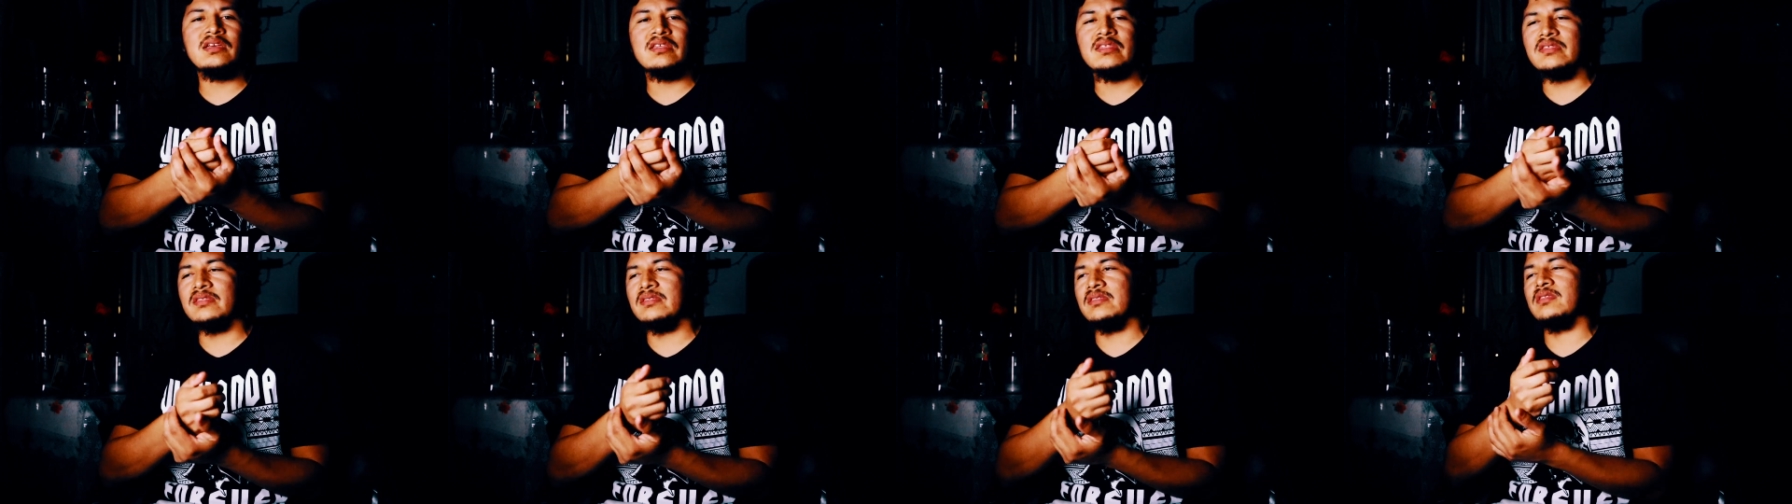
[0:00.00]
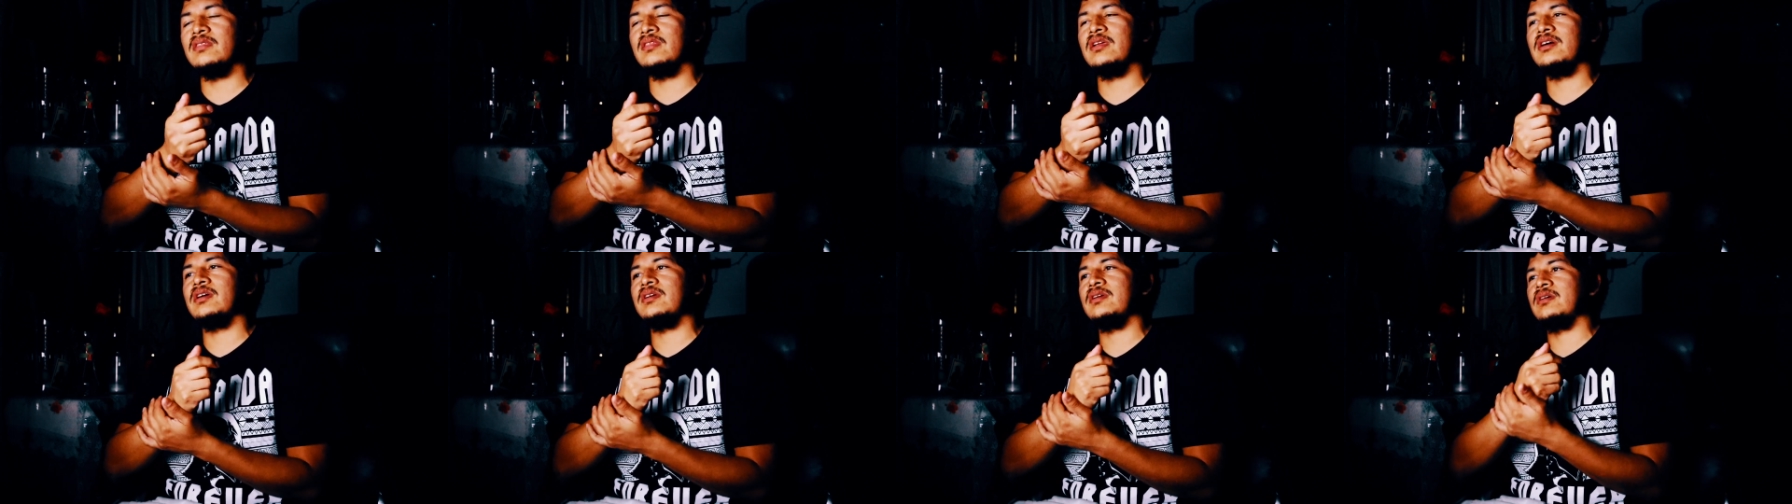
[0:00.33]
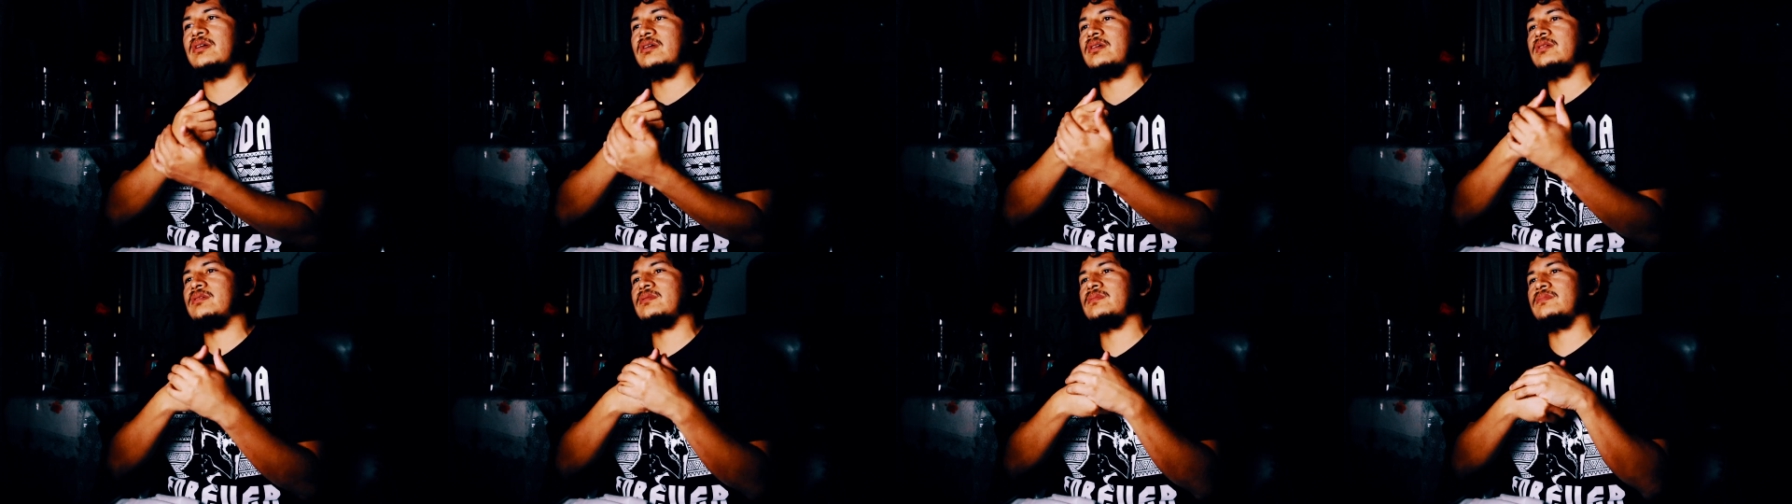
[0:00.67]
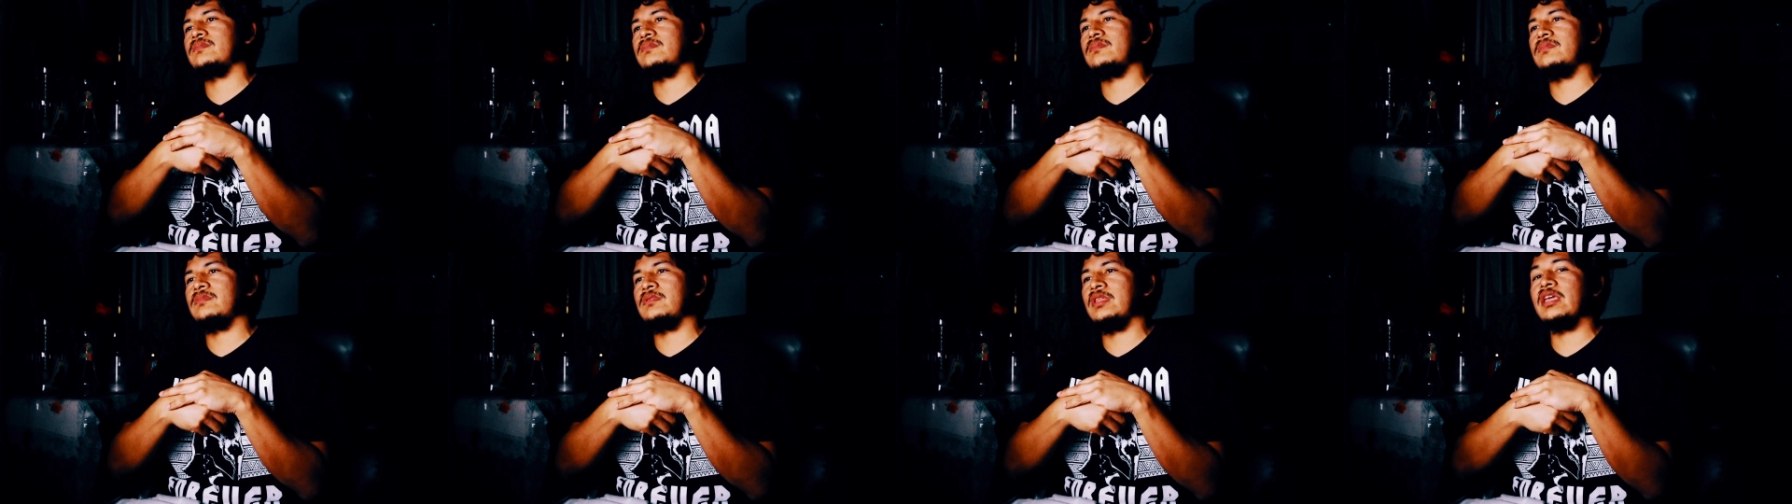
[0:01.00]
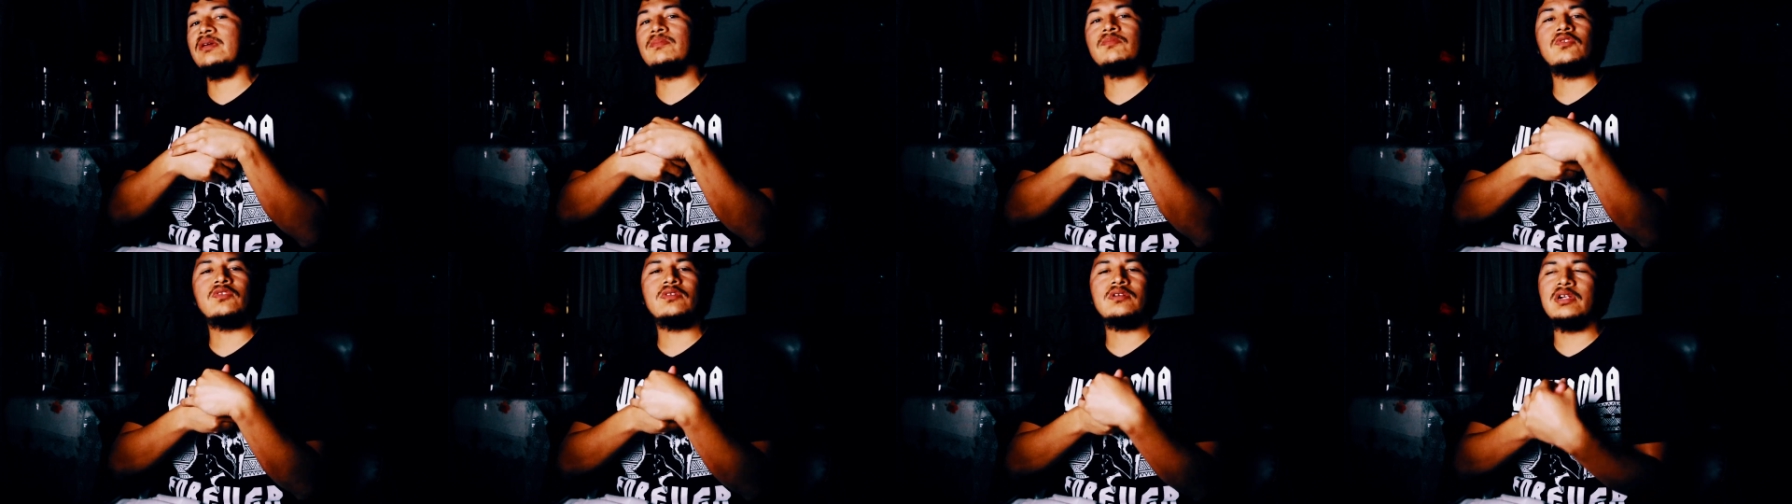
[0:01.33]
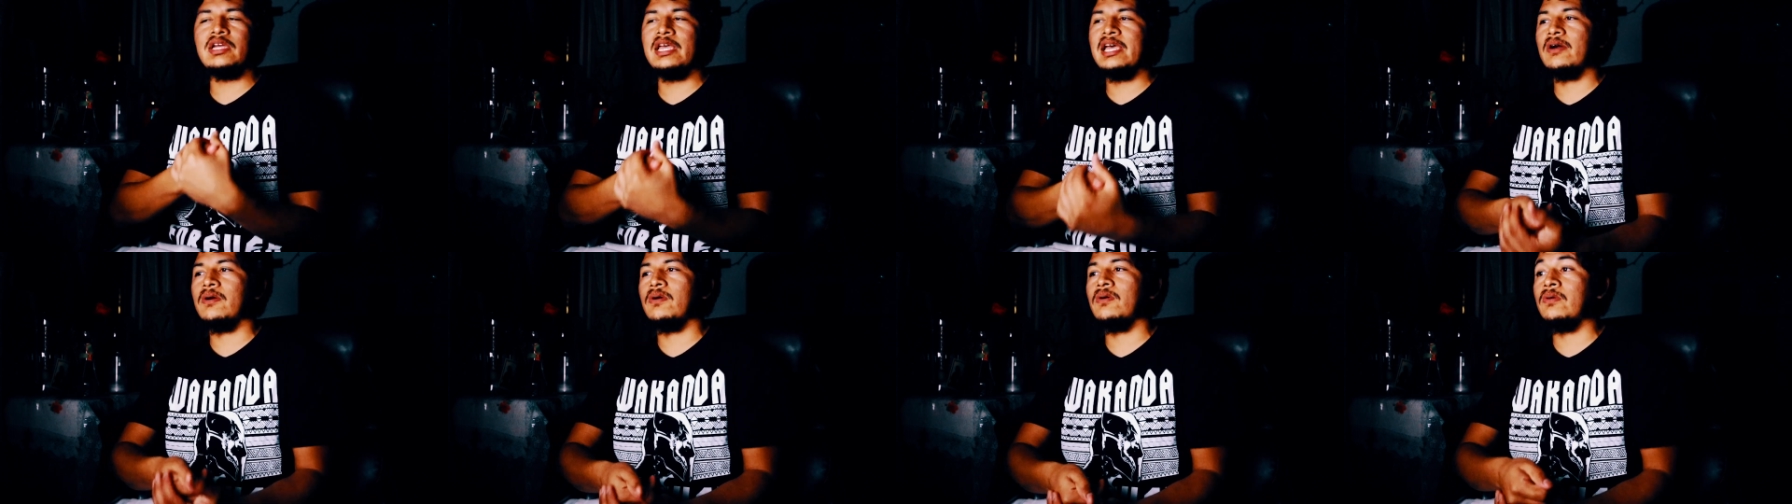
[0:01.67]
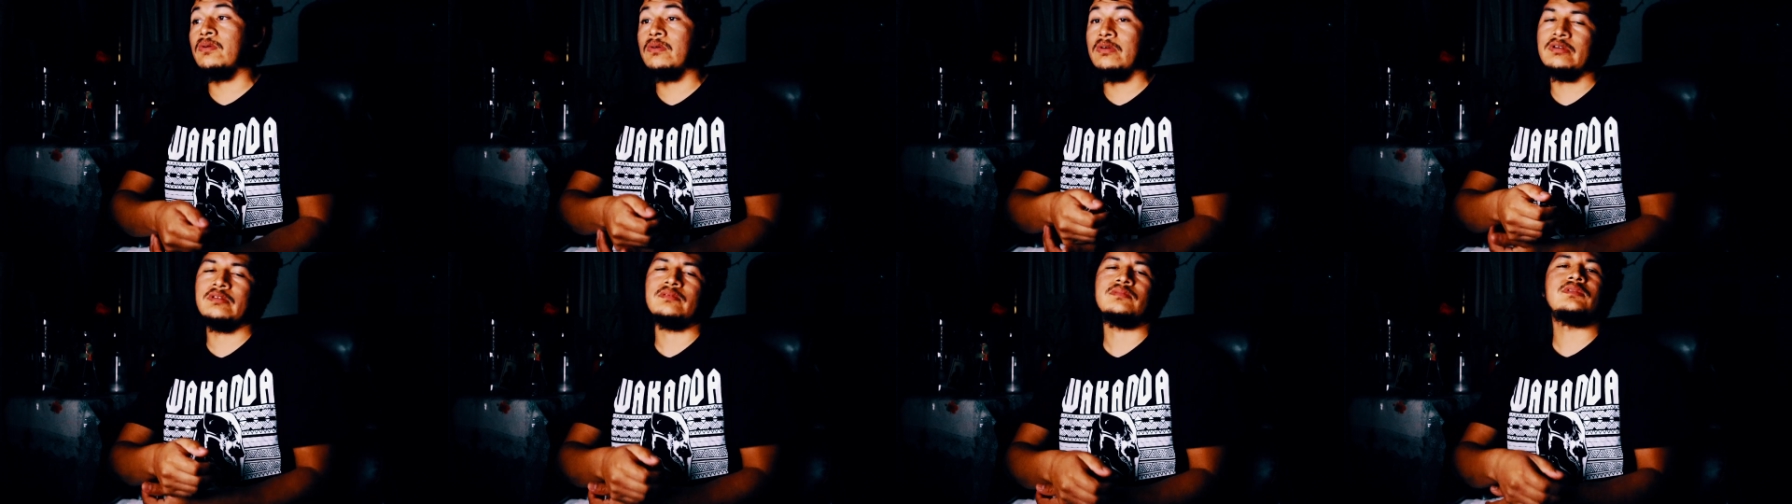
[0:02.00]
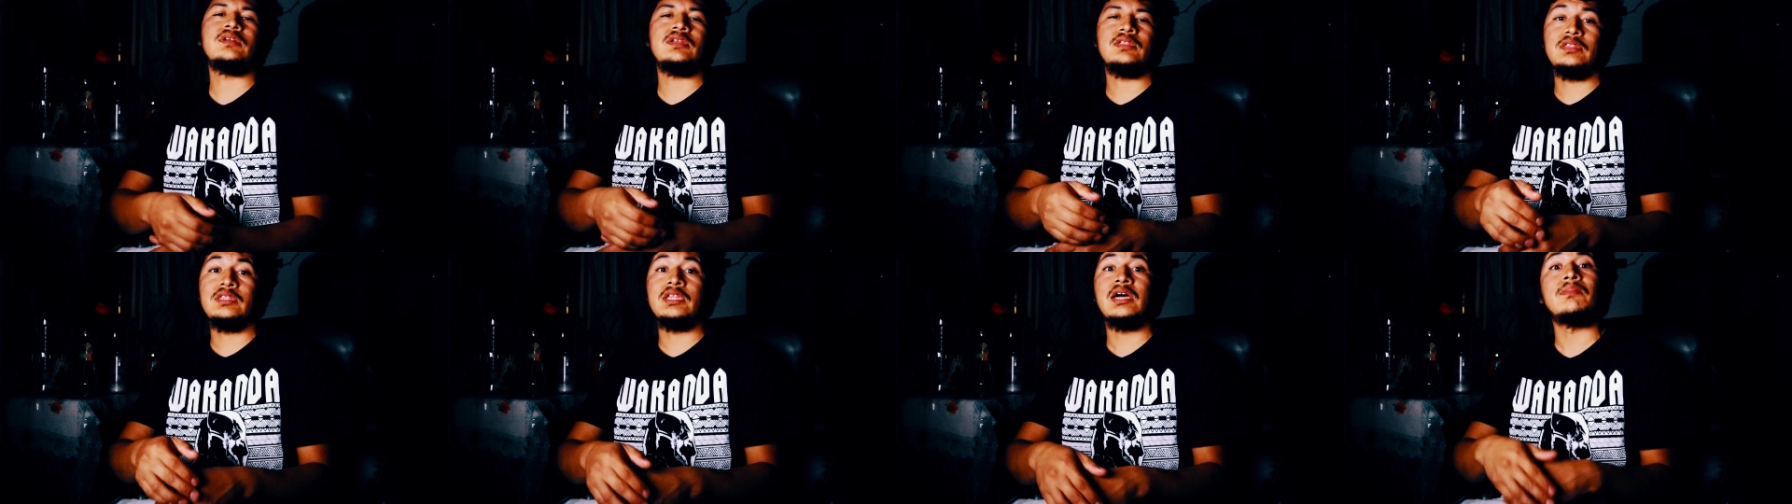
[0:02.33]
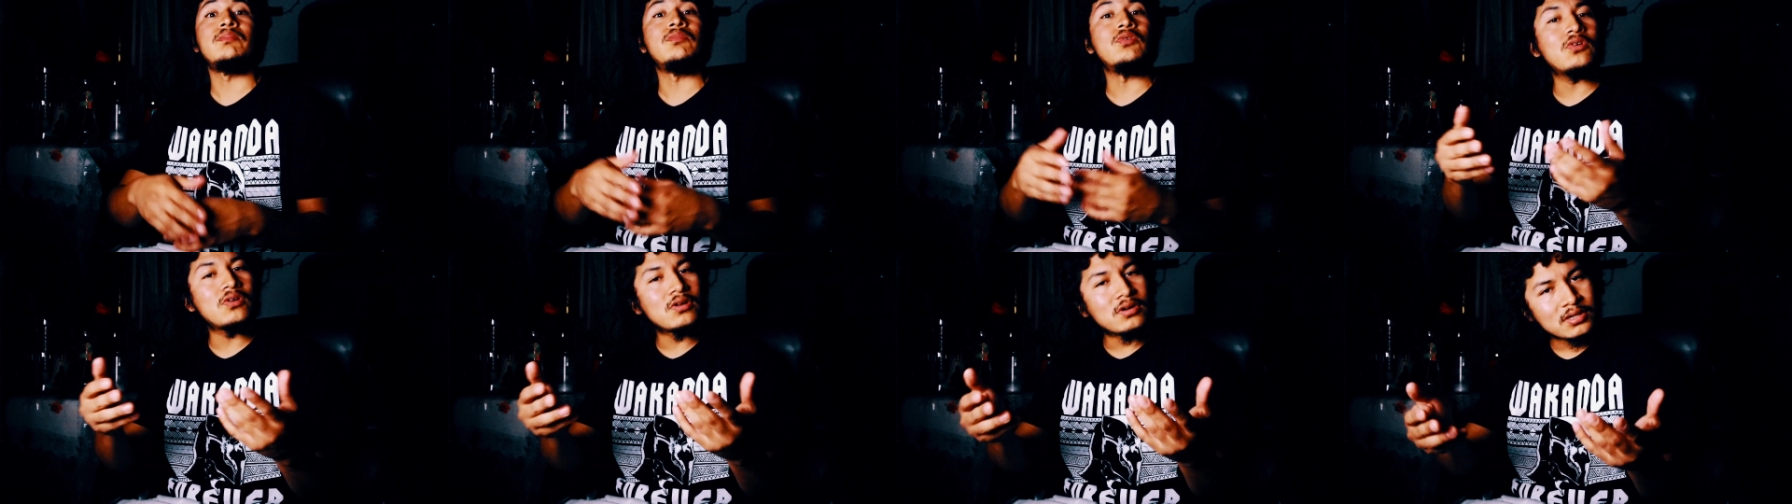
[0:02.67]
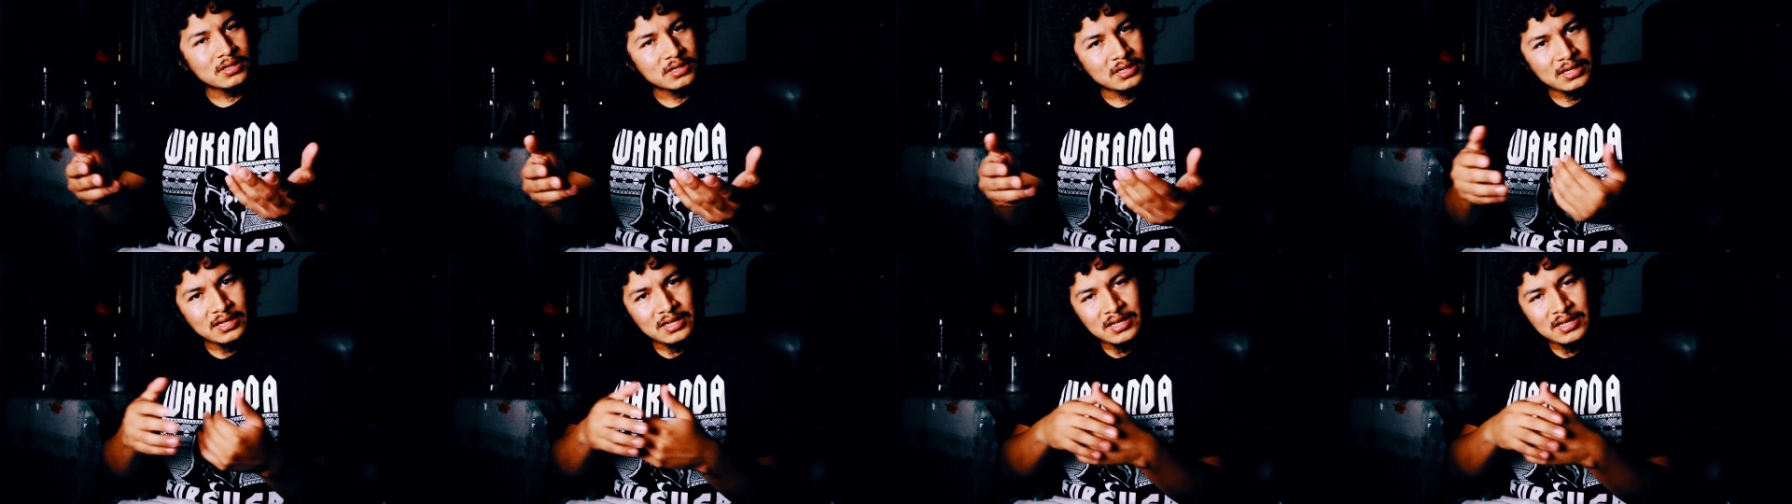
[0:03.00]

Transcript: as Namor or Namor.